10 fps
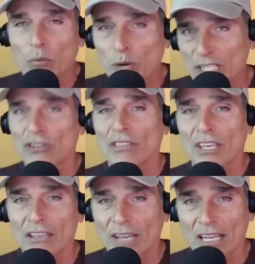what you
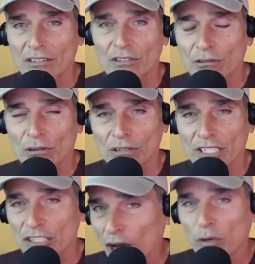think of Aleister Crowley,
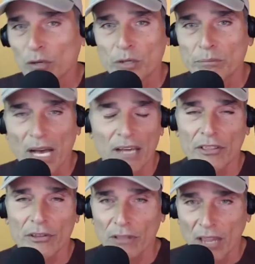no one would model
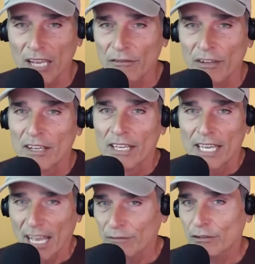their life
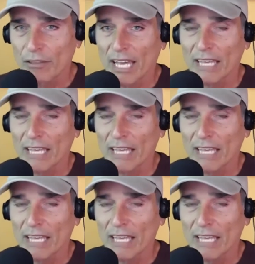after that.